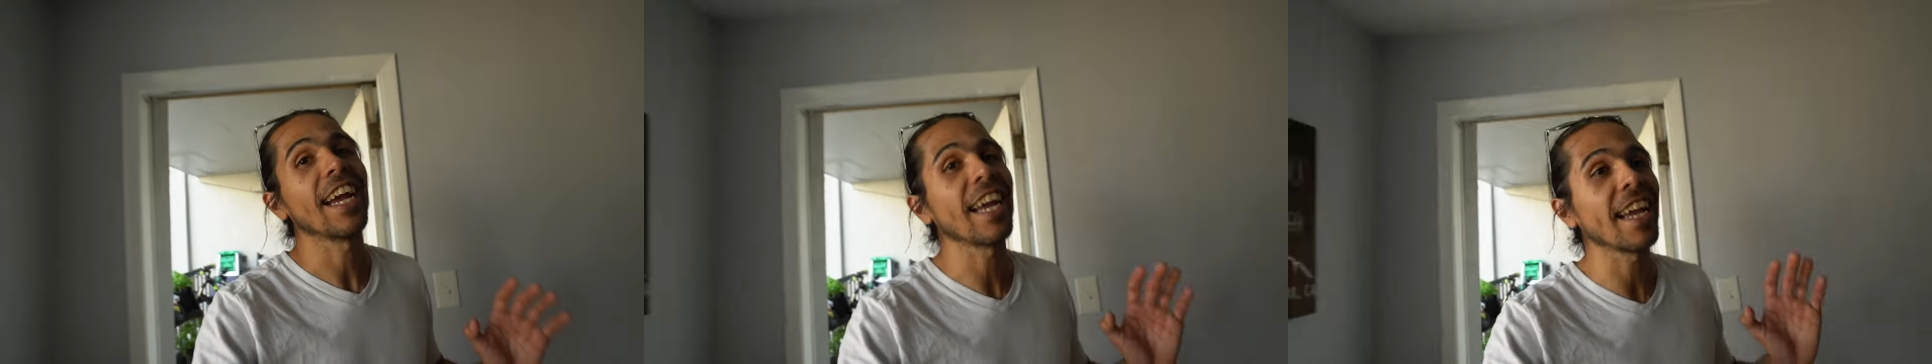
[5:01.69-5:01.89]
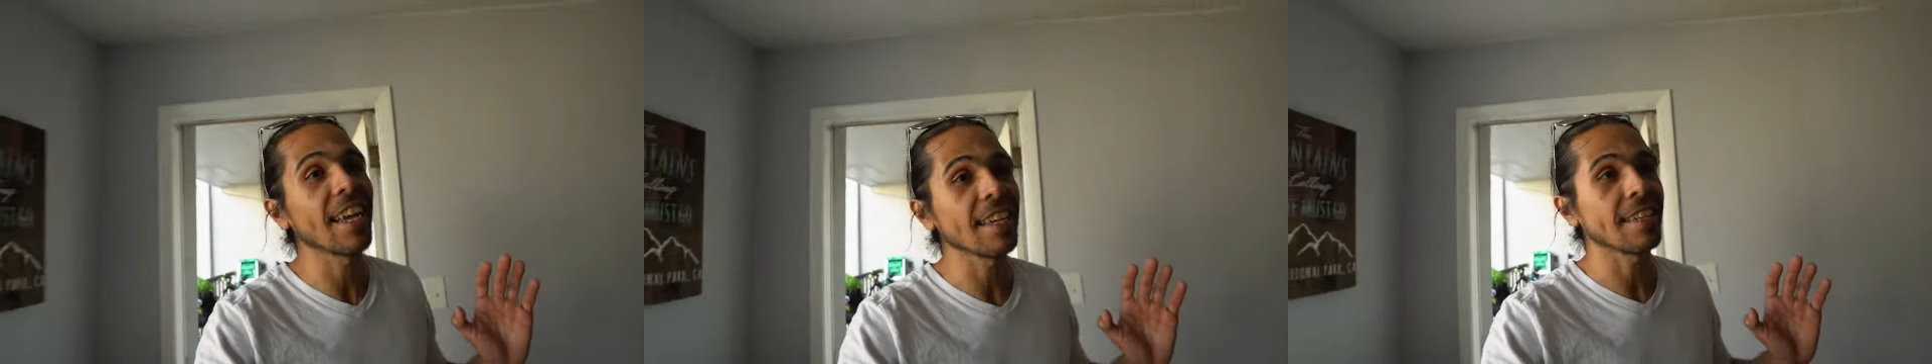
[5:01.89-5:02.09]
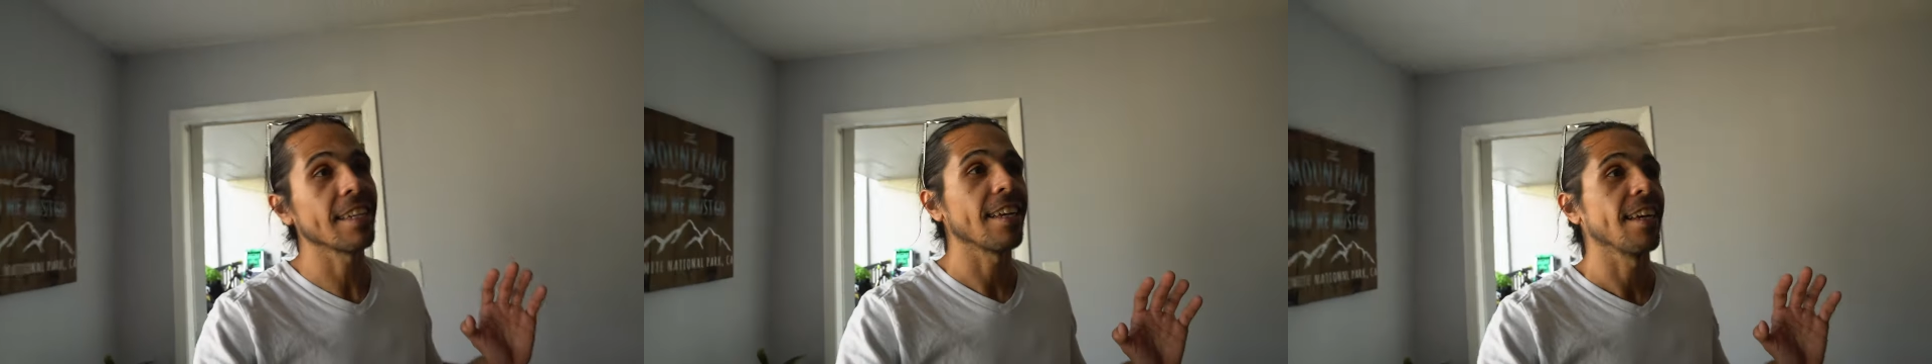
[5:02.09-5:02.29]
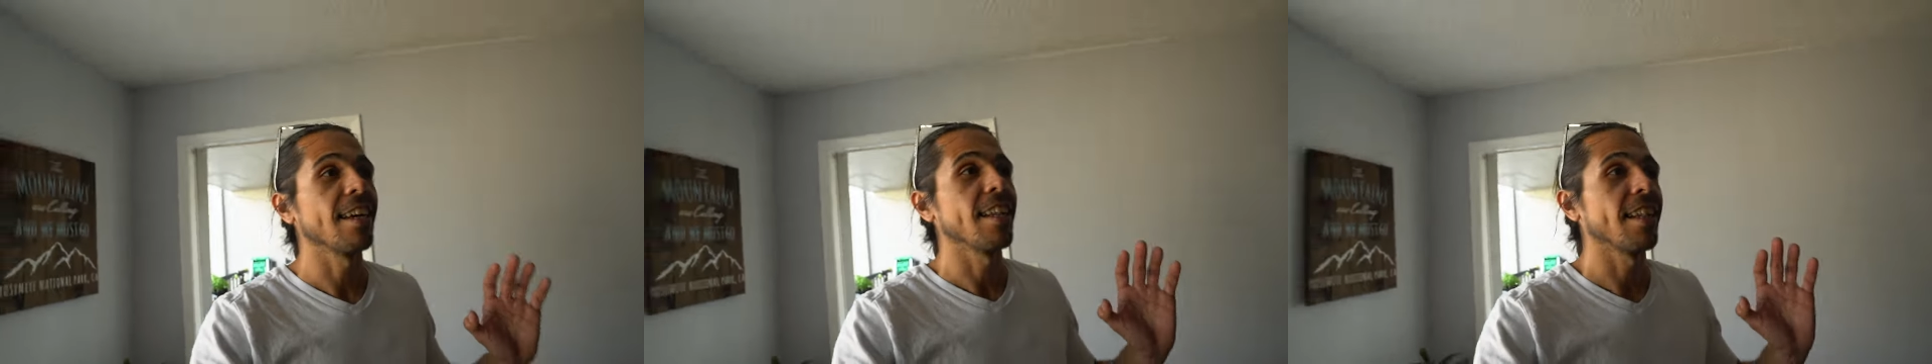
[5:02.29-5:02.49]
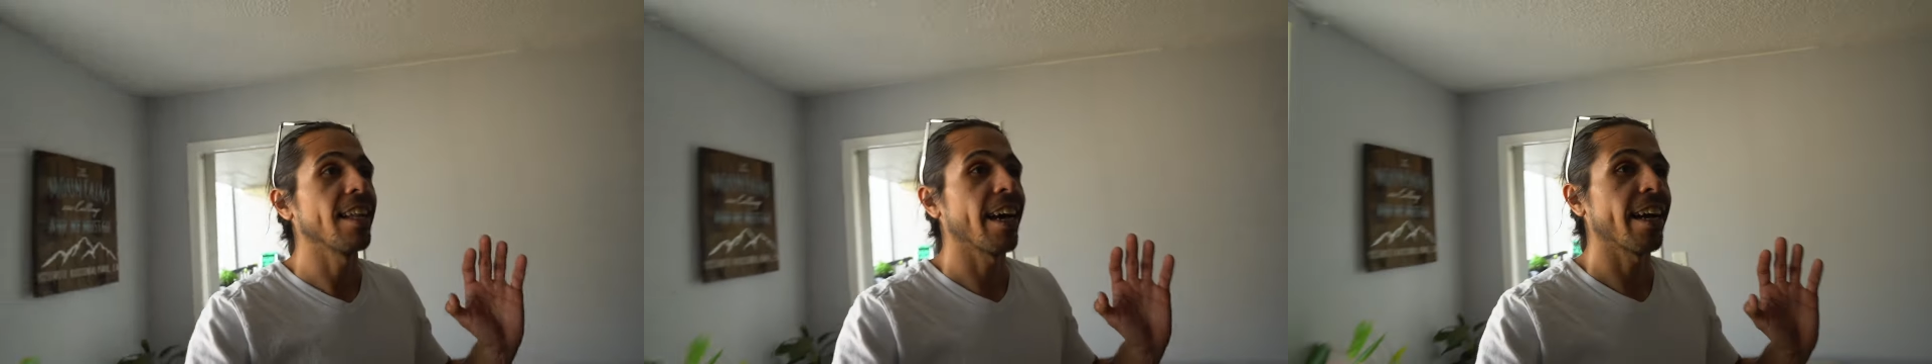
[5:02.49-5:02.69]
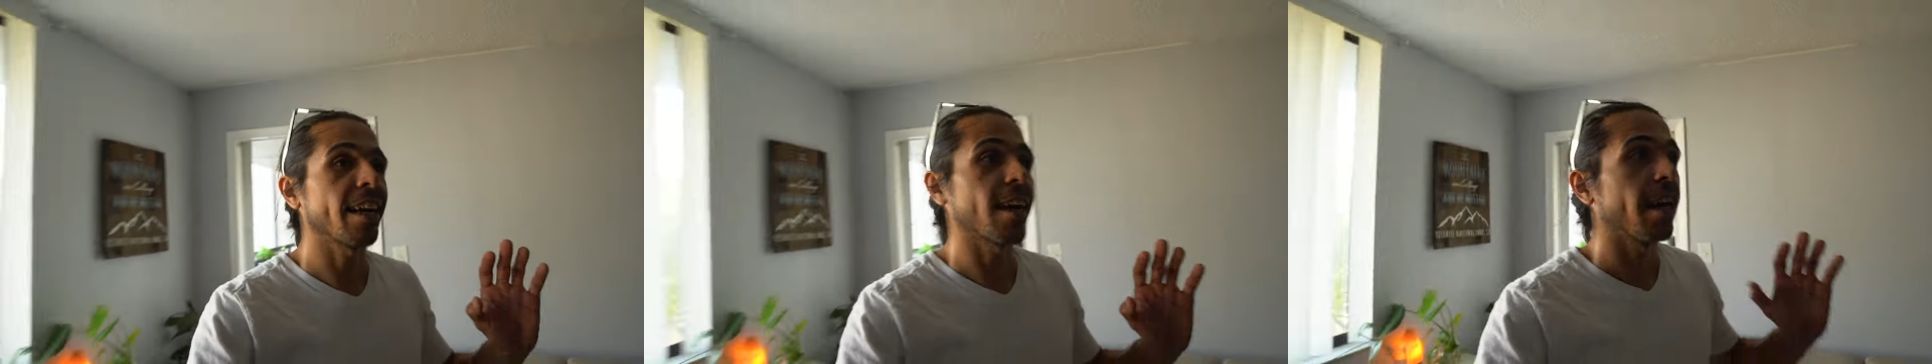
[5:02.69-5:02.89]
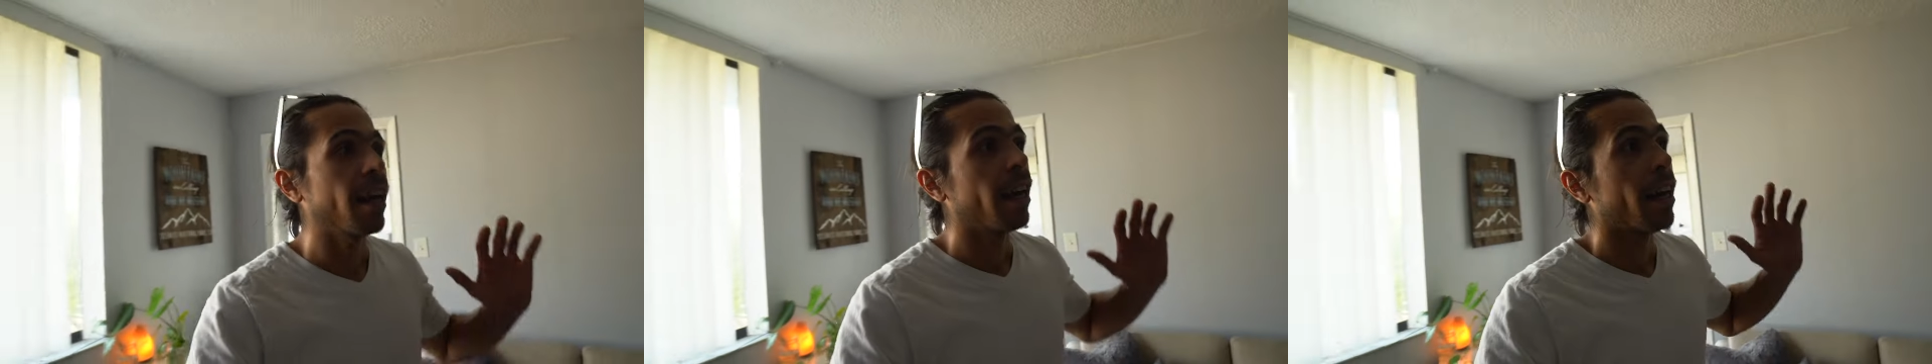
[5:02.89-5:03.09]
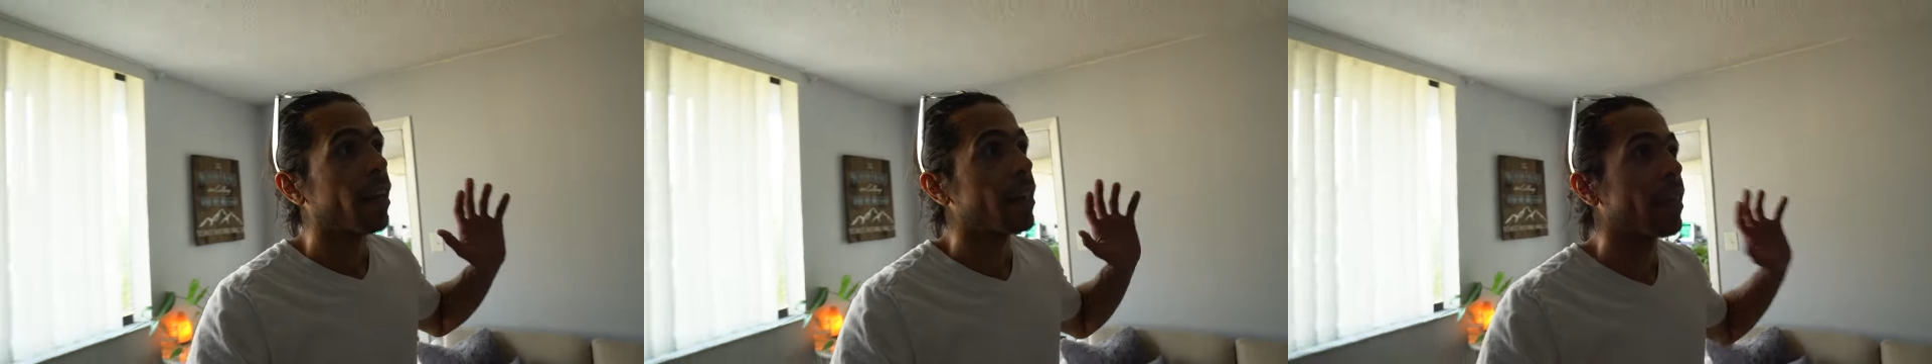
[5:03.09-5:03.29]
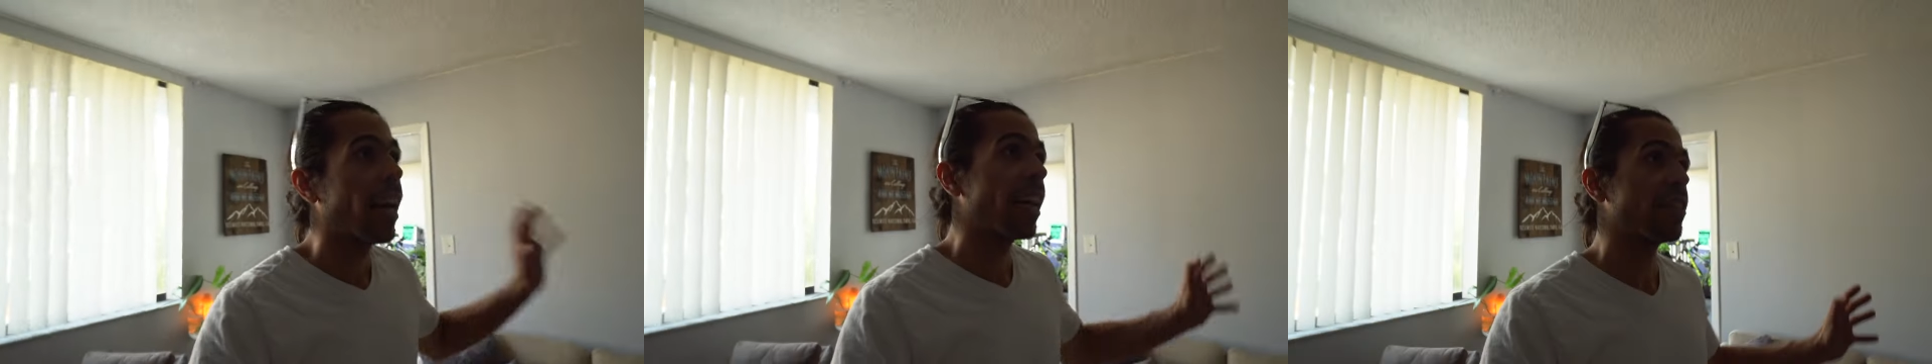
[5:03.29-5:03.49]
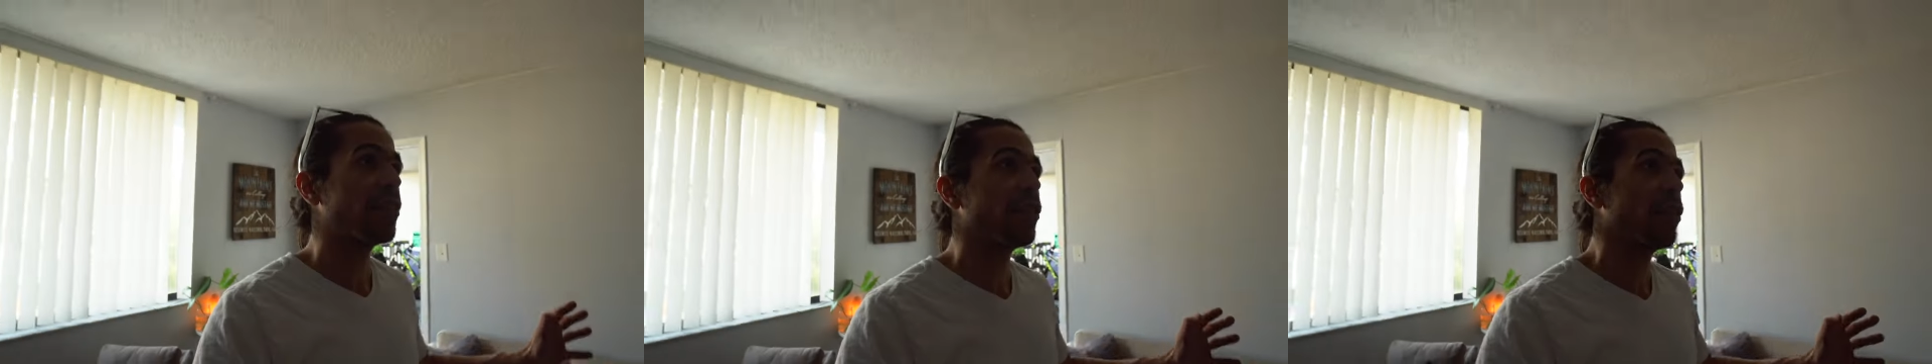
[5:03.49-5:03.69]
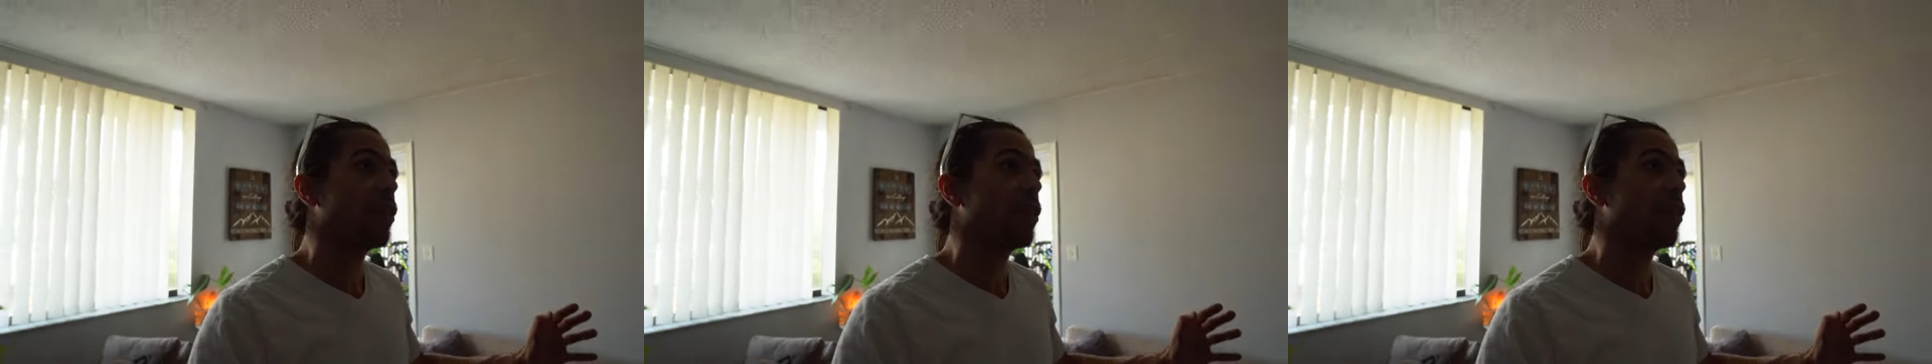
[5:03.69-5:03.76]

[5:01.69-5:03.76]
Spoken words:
is like, last